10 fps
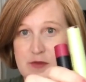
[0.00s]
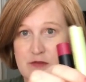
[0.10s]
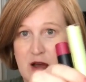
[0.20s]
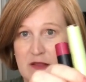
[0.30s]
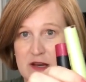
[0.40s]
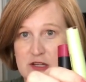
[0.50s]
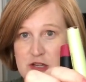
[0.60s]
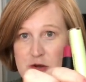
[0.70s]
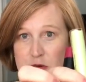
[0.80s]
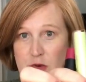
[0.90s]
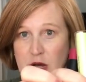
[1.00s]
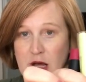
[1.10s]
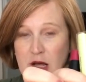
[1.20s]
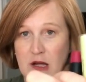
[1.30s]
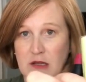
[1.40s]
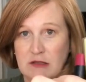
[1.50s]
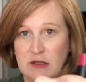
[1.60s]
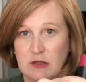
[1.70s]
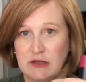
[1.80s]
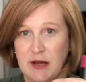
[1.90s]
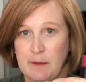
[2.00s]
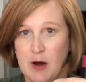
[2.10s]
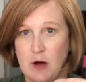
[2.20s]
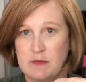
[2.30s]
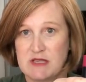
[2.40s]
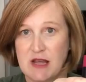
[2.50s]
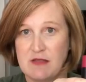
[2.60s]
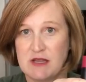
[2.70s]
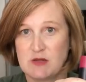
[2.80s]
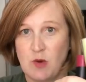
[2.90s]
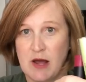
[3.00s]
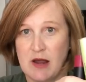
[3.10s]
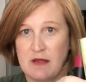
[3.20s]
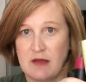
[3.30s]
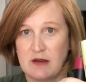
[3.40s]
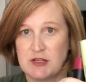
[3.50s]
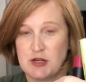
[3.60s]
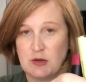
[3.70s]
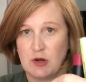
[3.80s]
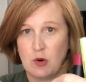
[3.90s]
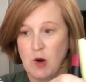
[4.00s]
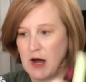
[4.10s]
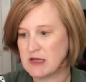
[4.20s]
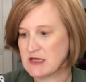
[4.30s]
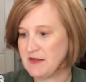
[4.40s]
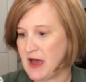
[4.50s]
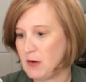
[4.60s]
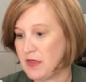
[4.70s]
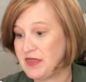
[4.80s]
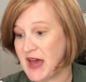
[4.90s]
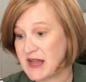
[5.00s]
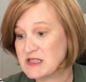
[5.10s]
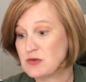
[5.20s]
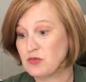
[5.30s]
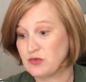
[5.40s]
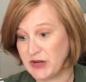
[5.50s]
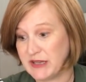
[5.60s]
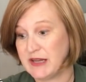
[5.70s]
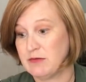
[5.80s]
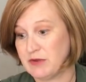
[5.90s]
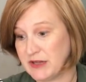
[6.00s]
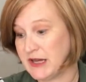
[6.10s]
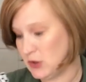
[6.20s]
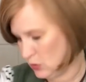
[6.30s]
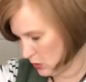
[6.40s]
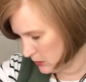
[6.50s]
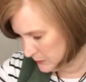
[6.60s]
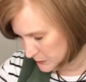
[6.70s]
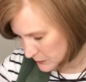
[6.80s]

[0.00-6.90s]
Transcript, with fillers: You've got like two little lip balms in this one and then two little wands in that one. That's really, really cool.